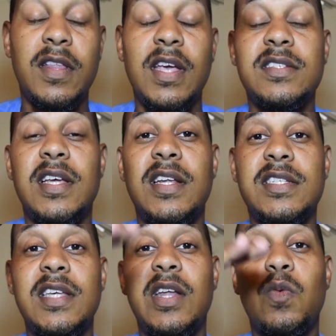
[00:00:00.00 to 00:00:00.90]
things that they
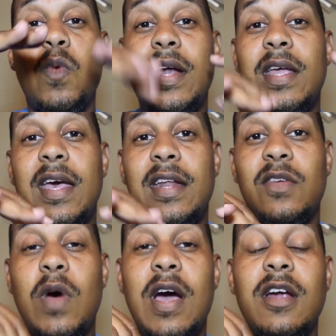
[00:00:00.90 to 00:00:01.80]
said why they had
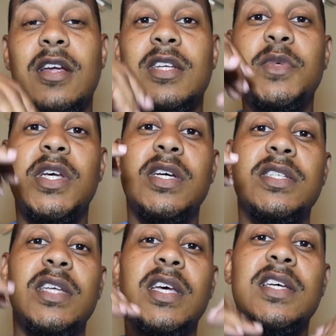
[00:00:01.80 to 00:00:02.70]
it wired is
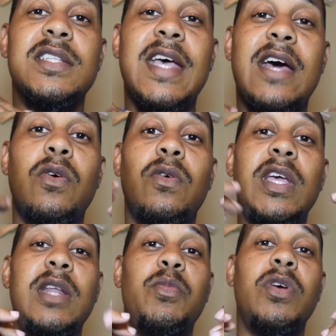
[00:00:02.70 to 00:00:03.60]
because it cut down on
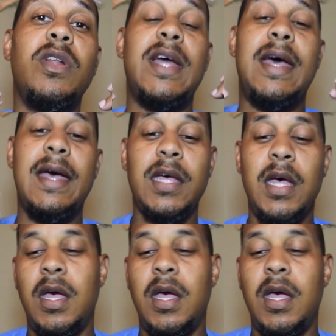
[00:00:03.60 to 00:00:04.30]
input lag.